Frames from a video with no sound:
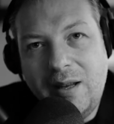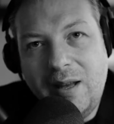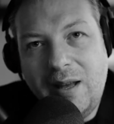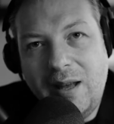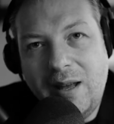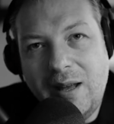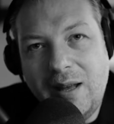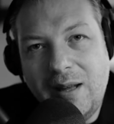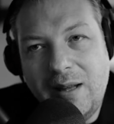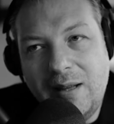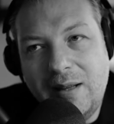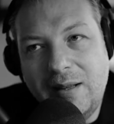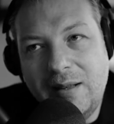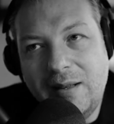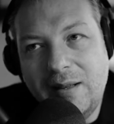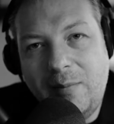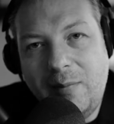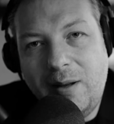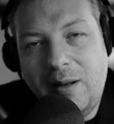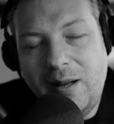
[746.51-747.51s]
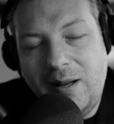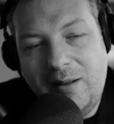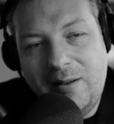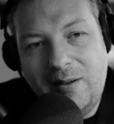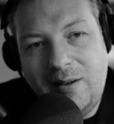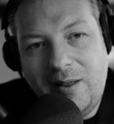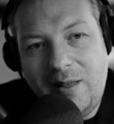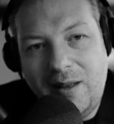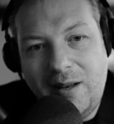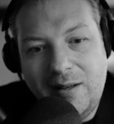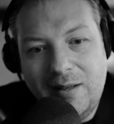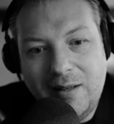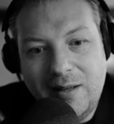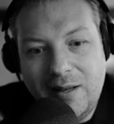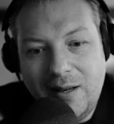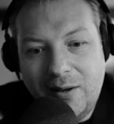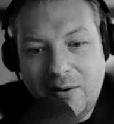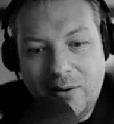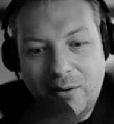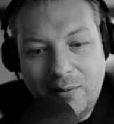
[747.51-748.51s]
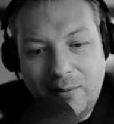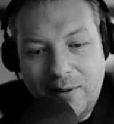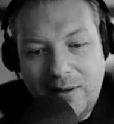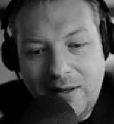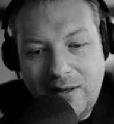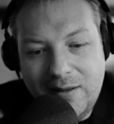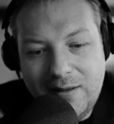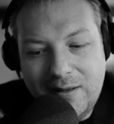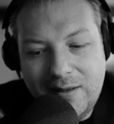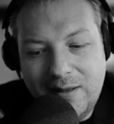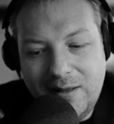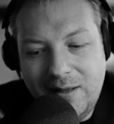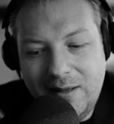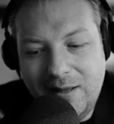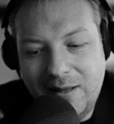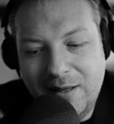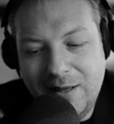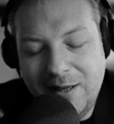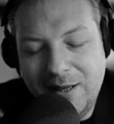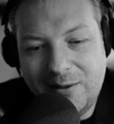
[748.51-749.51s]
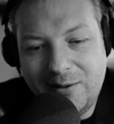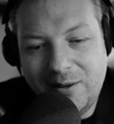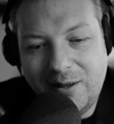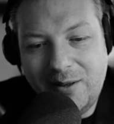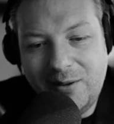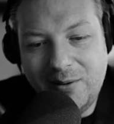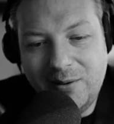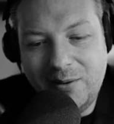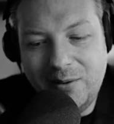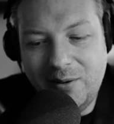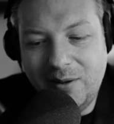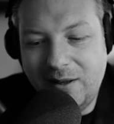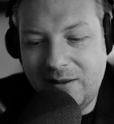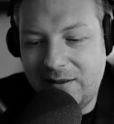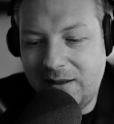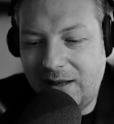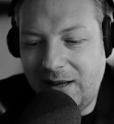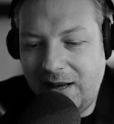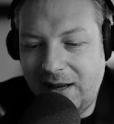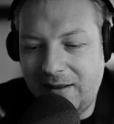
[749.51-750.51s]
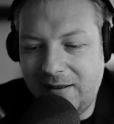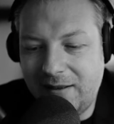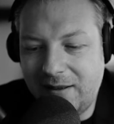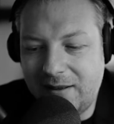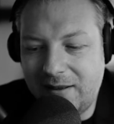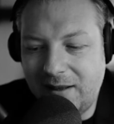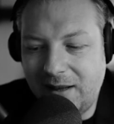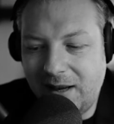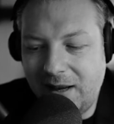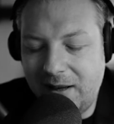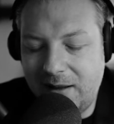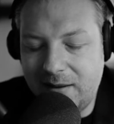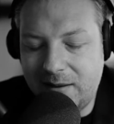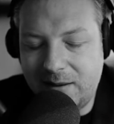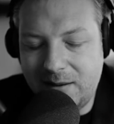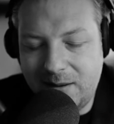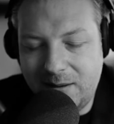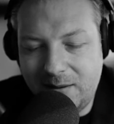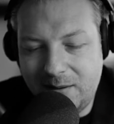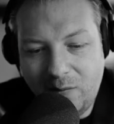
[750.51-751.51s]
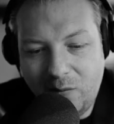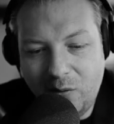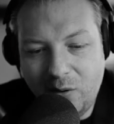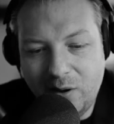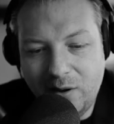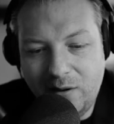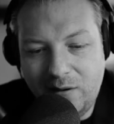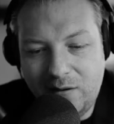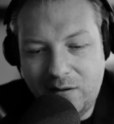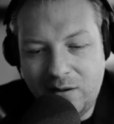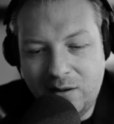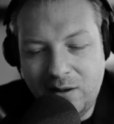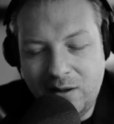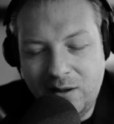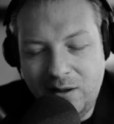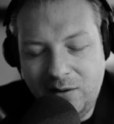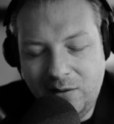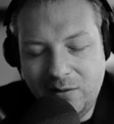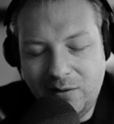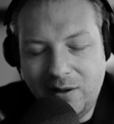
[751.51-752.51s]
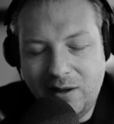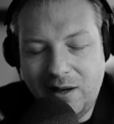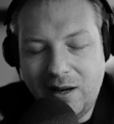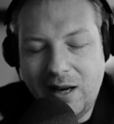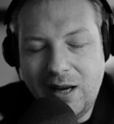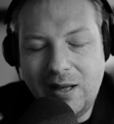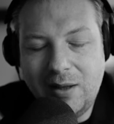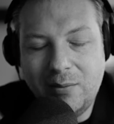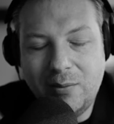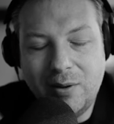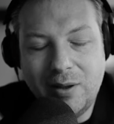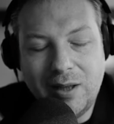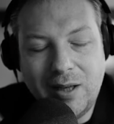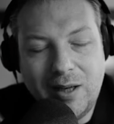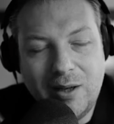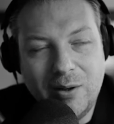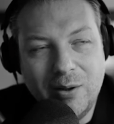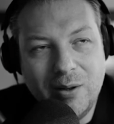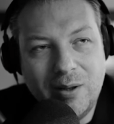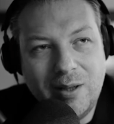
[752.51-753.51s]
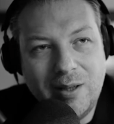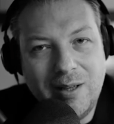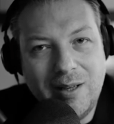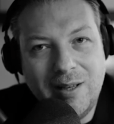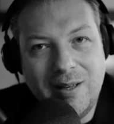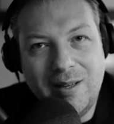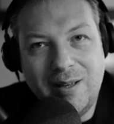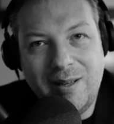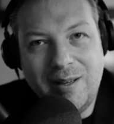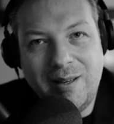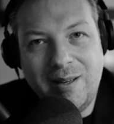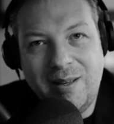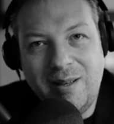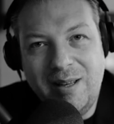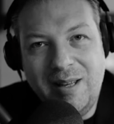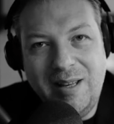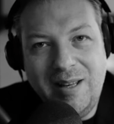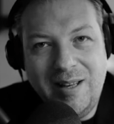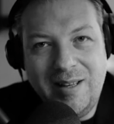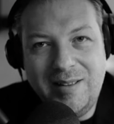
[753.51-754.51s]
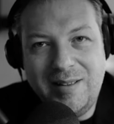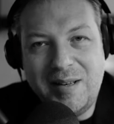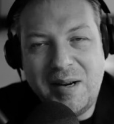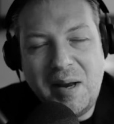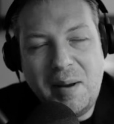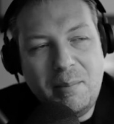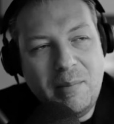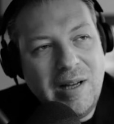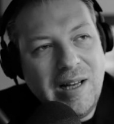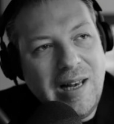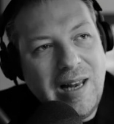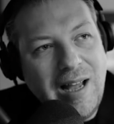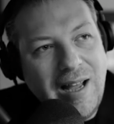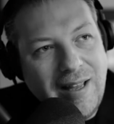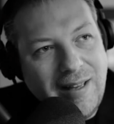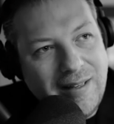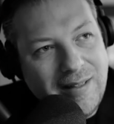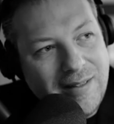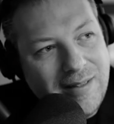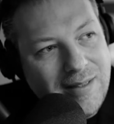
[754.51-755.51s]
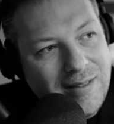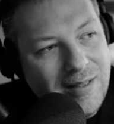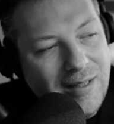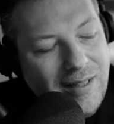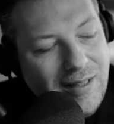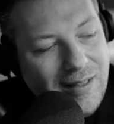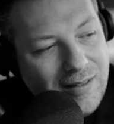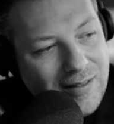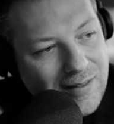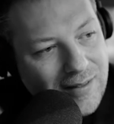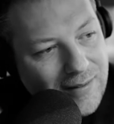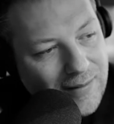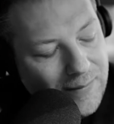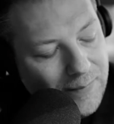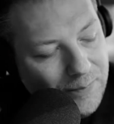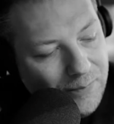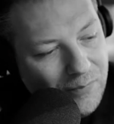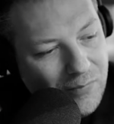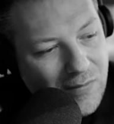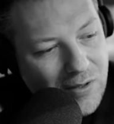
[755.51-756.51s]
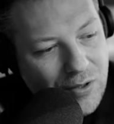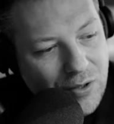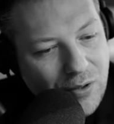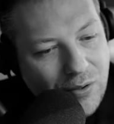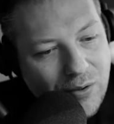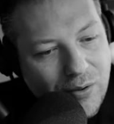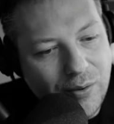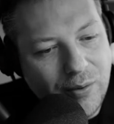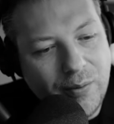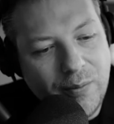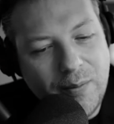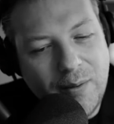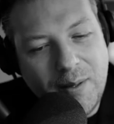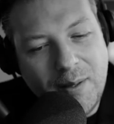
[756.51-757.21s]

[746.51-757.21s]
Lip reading: And another thing that I always try to do as an exercise was to create what I called a dream clients list. So